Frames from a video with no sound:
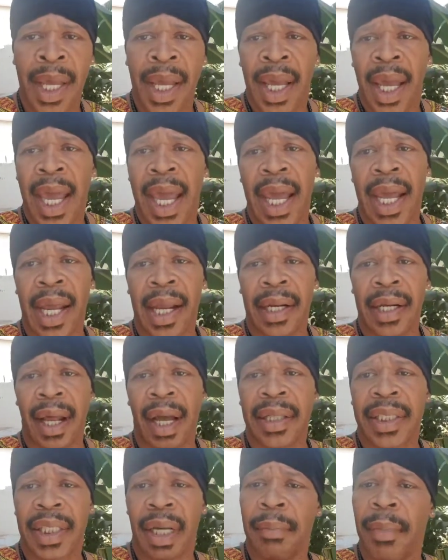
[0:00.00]
And
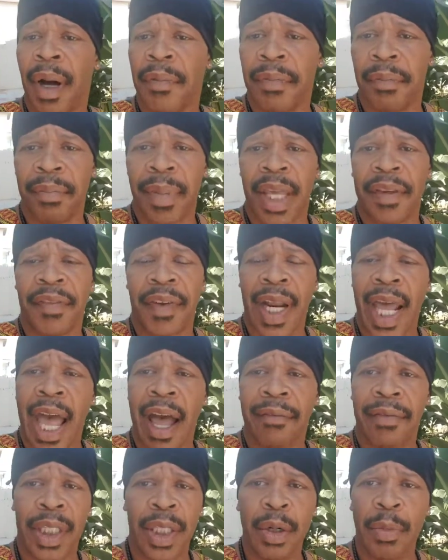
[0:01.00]
some of them even
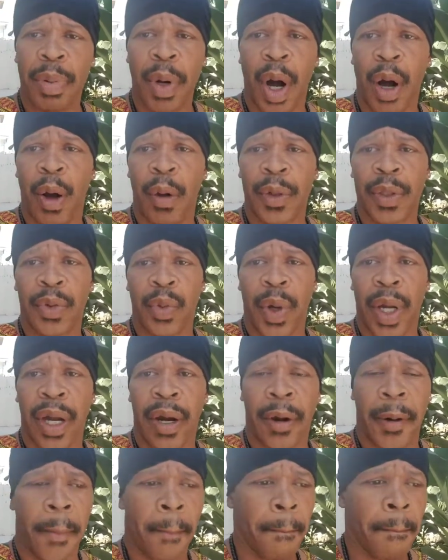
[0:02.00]
have loopholes
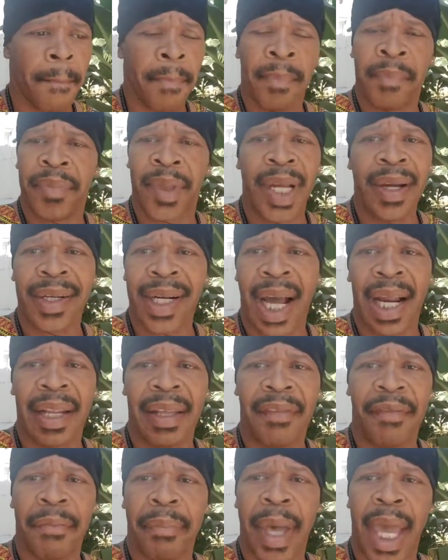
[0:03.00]
where they're not
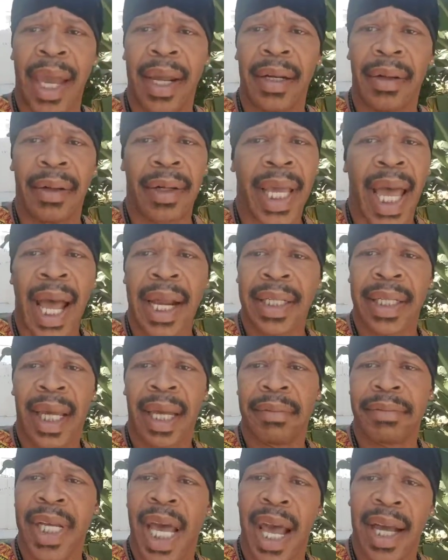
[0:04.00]
even paying no
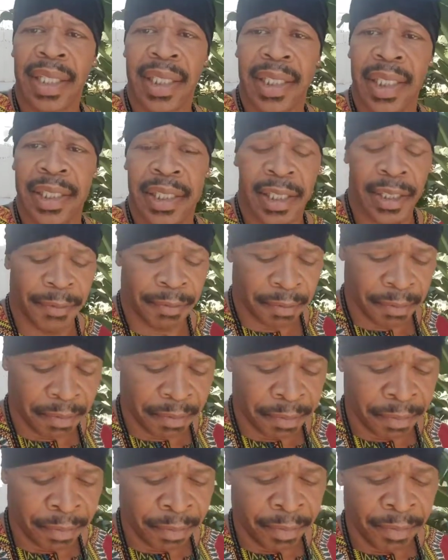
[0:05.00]
goddamn taxes
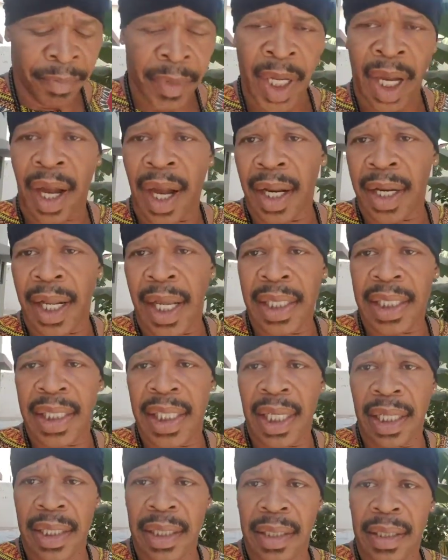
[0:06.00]
on this
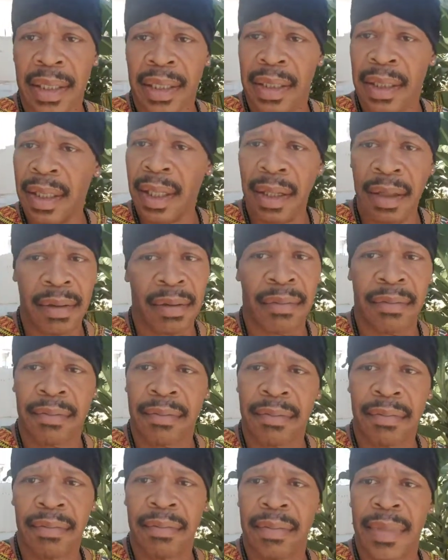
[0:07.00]
shit. No,
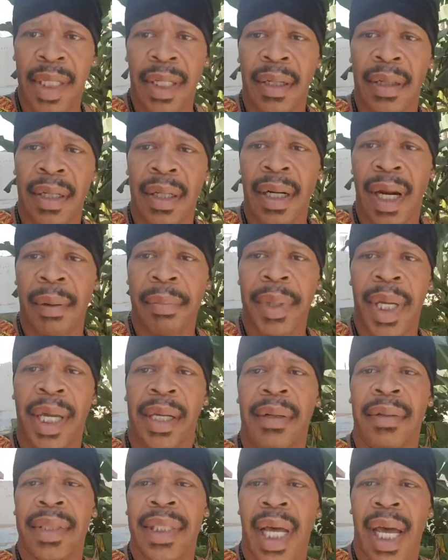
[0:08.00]
they're not
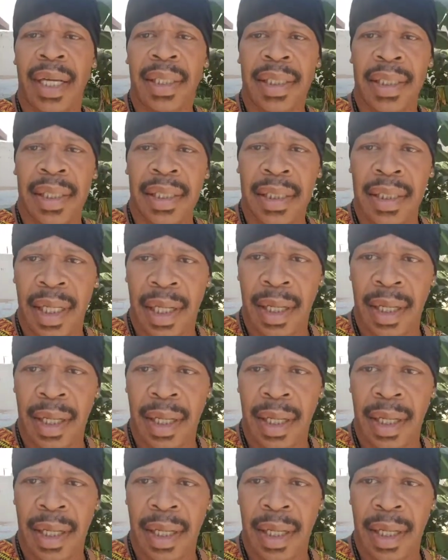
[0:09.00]
paying no taxes,